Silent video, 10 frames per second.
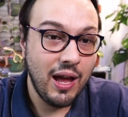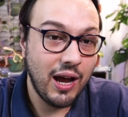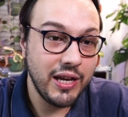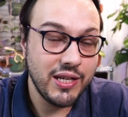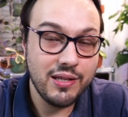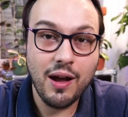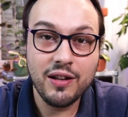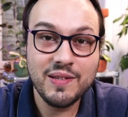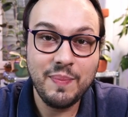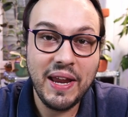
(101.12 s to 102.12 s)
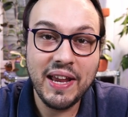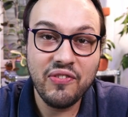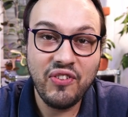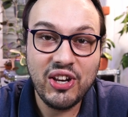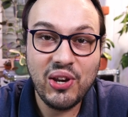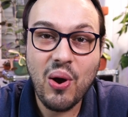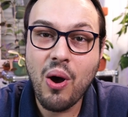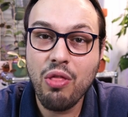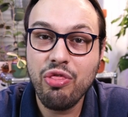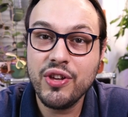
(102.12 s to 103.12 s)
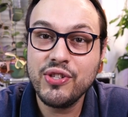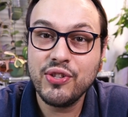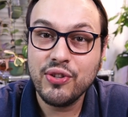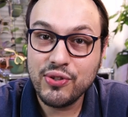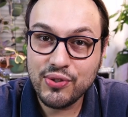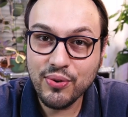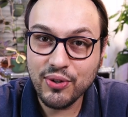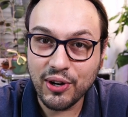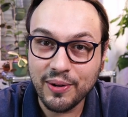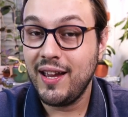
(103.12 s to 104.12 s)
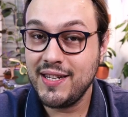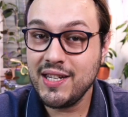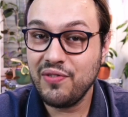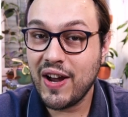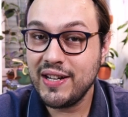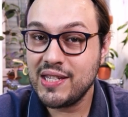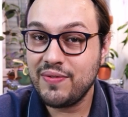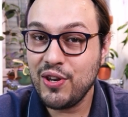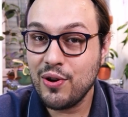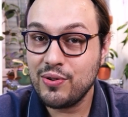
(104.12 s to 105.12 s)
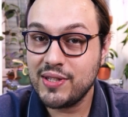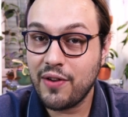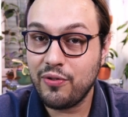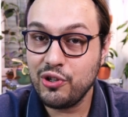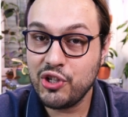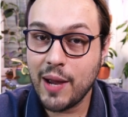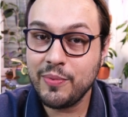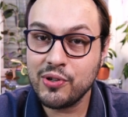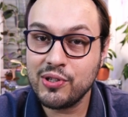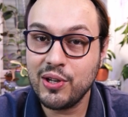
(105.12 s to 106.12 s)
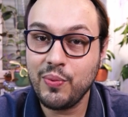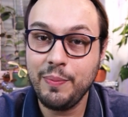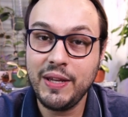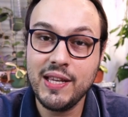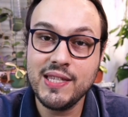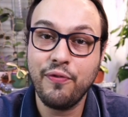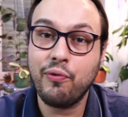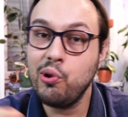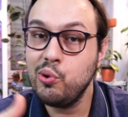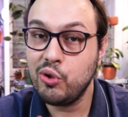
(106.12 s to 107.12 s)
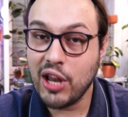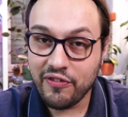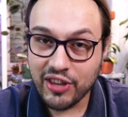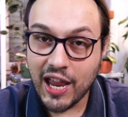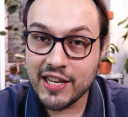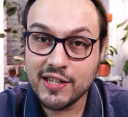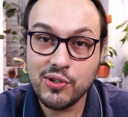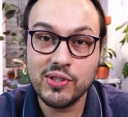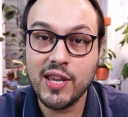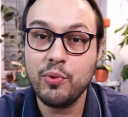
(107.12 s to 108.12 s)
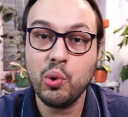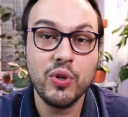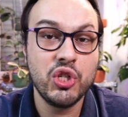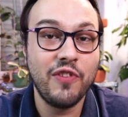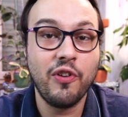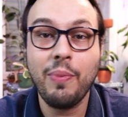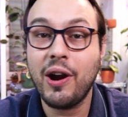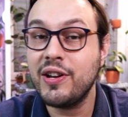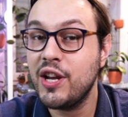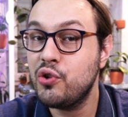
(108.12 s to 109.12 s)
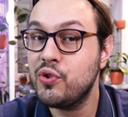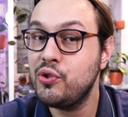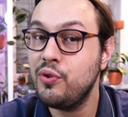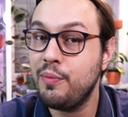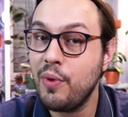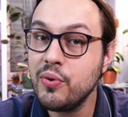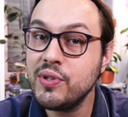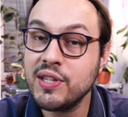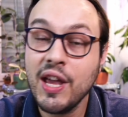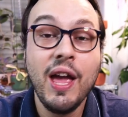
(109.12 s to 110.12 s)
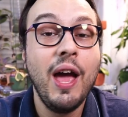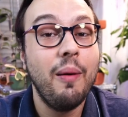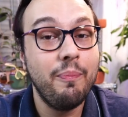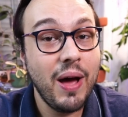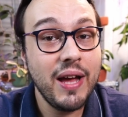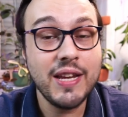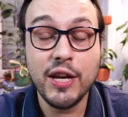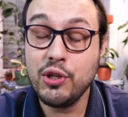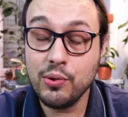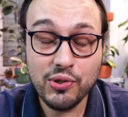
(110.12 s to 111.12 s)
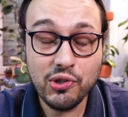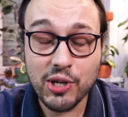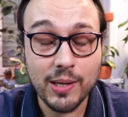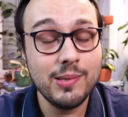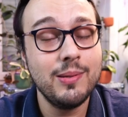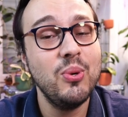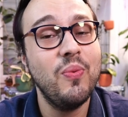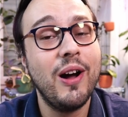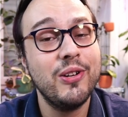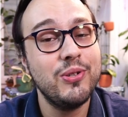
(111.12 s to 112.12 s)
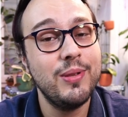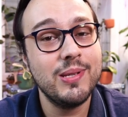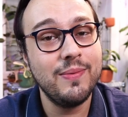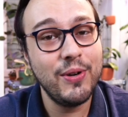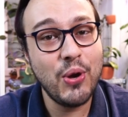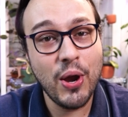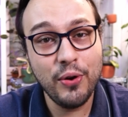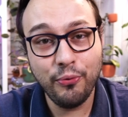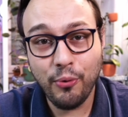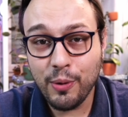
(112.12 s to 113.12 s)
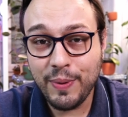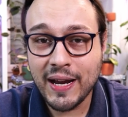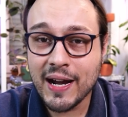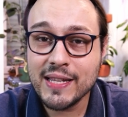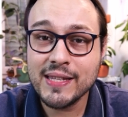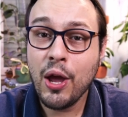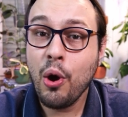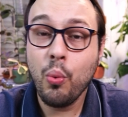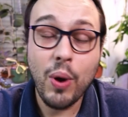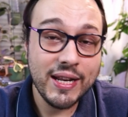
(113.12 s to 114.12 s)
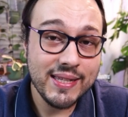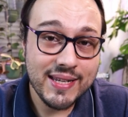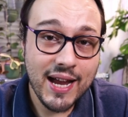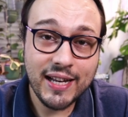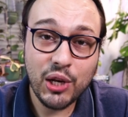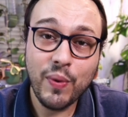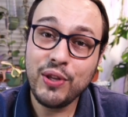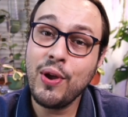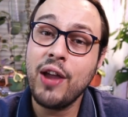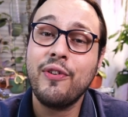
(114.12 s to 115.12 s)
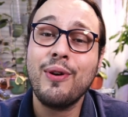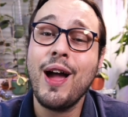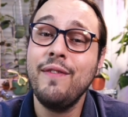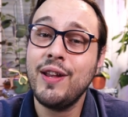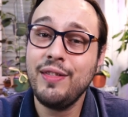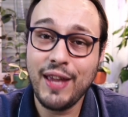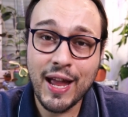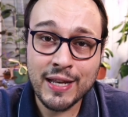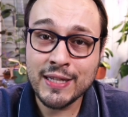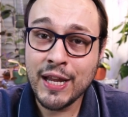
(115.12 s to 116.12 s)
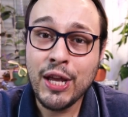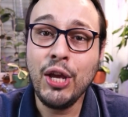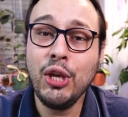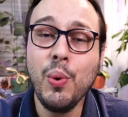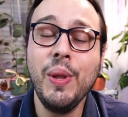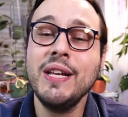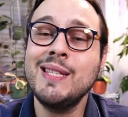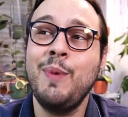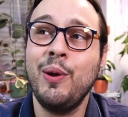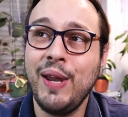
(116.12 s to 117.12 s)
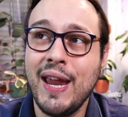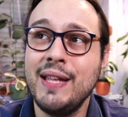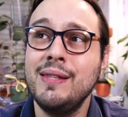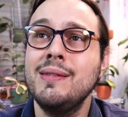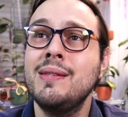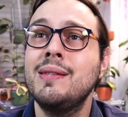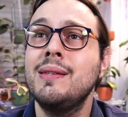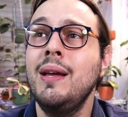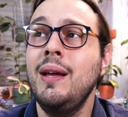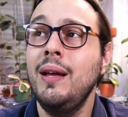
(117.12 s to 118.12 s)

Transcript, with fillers: I did not make a video on this sooner. I did divide this video into several chapters so it will be easy for you to navigate and to skip to whichever part interests you the most, but I do suggest you watch this video in full because when it's done and when you have arrived at the end, you will experience